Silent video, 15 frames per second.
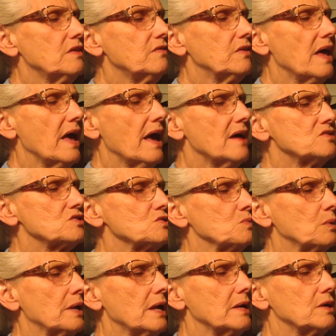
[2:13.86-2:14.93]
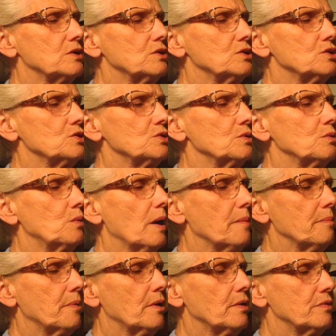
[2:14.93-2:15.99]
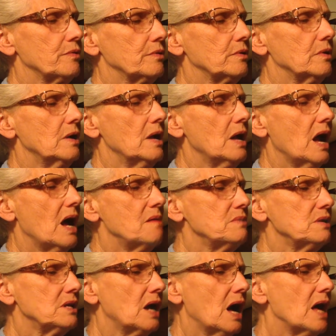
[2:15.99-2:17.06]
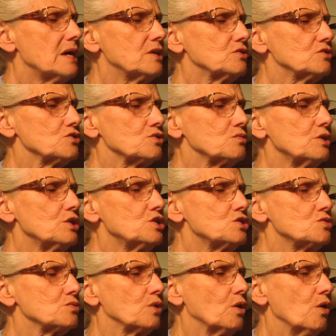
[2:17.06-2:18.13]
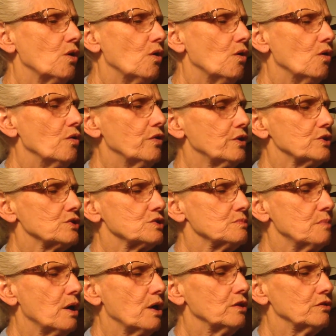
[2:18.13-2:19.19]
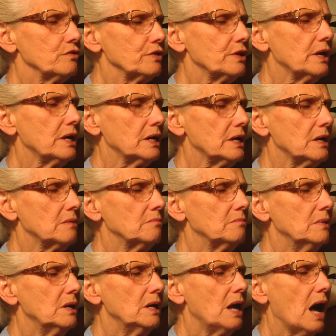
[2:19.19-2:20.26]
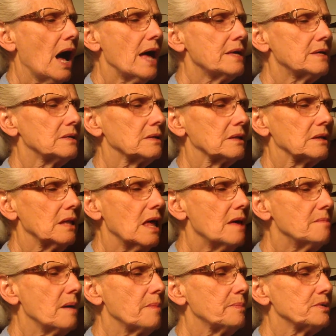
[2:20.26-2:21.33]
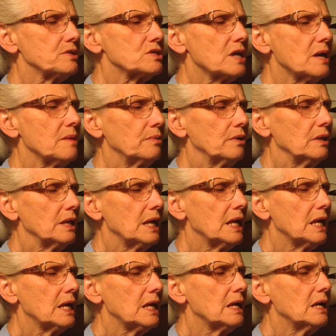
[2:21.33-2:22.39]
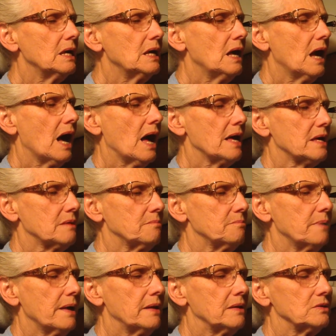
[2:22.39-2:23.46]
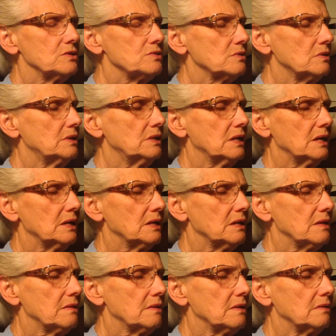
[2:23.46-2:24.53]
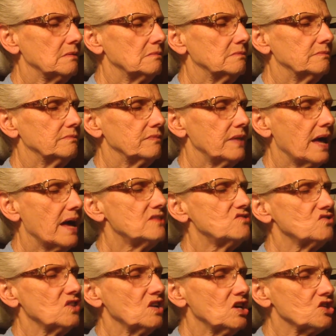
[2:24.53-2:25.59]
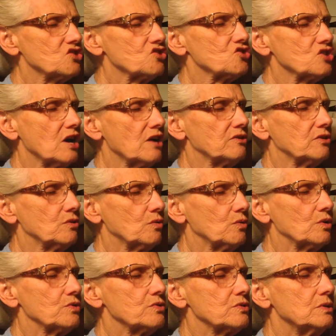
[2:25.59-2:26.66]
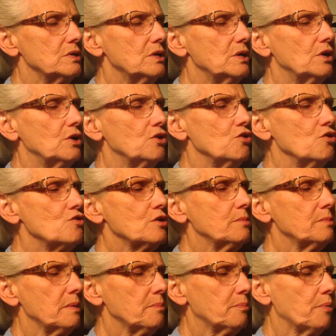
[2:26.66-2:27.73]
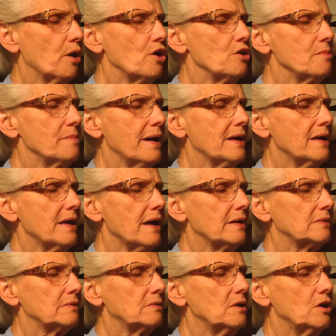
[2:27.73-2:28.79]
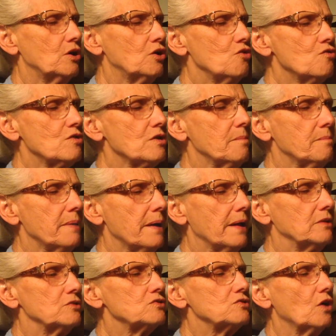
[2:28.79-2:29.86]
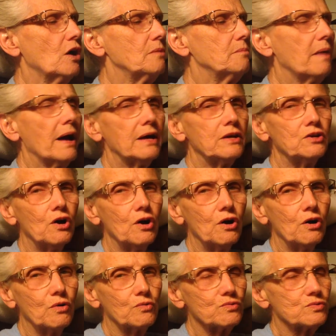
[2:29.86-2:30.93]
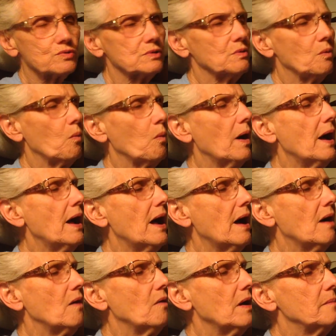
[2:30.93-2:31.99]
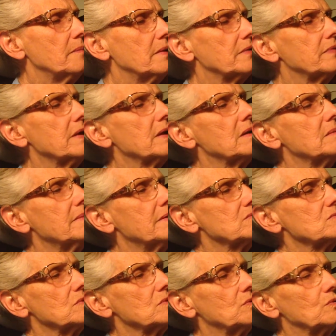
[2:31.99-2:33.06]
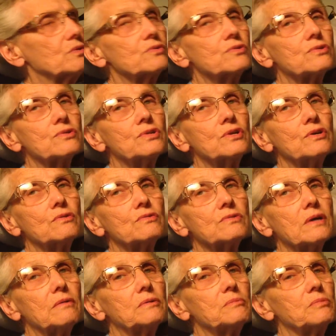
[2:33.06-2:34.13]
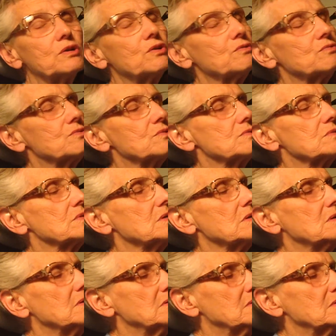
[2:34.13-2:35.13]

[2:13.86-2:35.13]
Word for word: even asks what I can do, wept Arthur. I mean, I can squeeze through a hole that is smaller than I am. I can climb up a table leg. I can balance on anything. That's it!" shouted Horse. "You can be part of my act. You can balance on my nose! Wow! How about that? A mouse on a horse's nose! That would be cute to see."